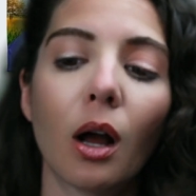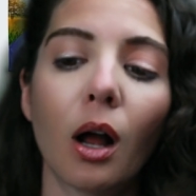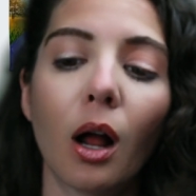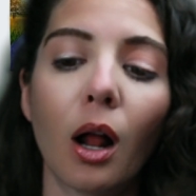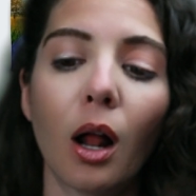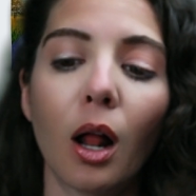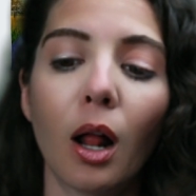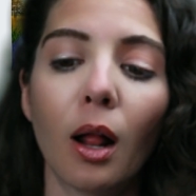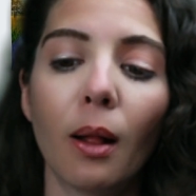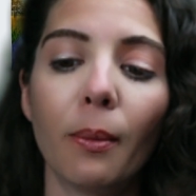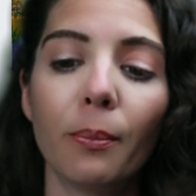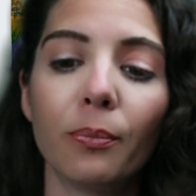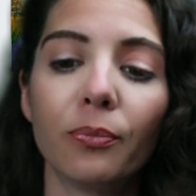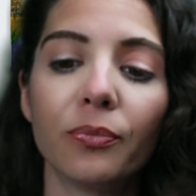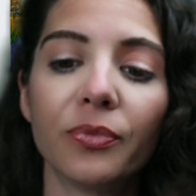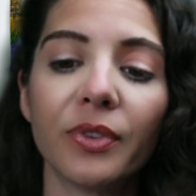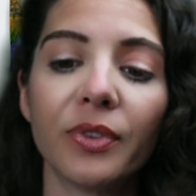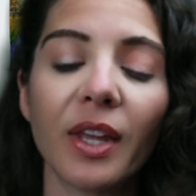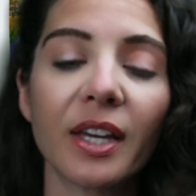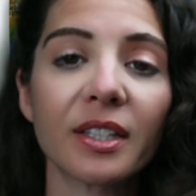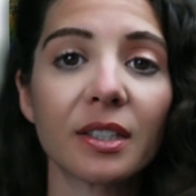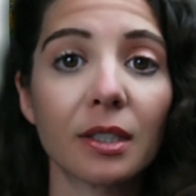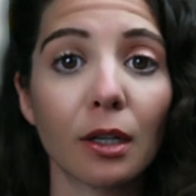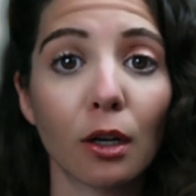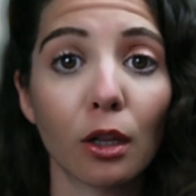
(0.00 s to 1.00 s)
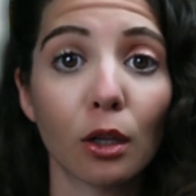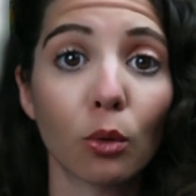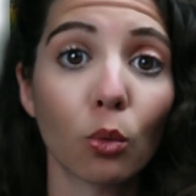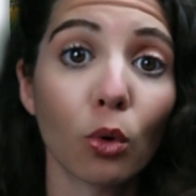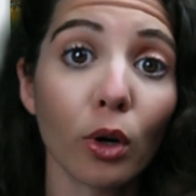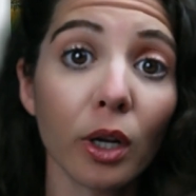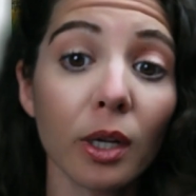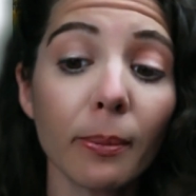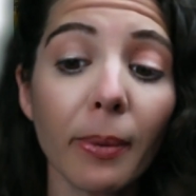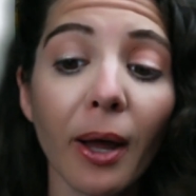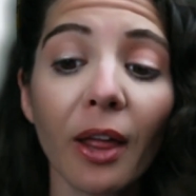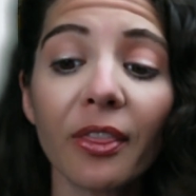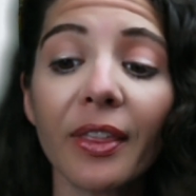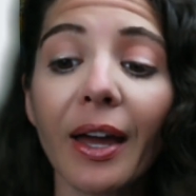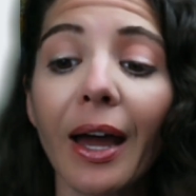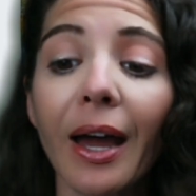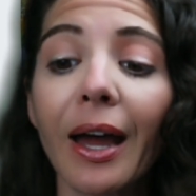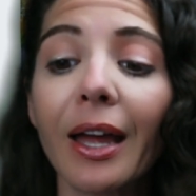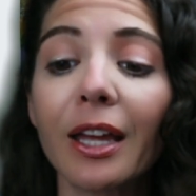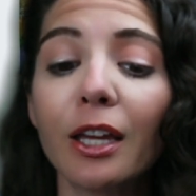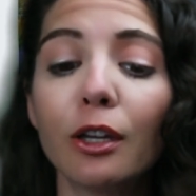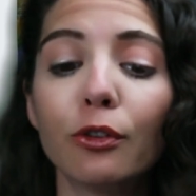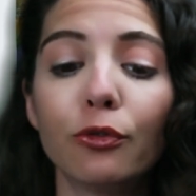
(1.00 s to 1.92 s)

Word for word: um, necessarily worry about that.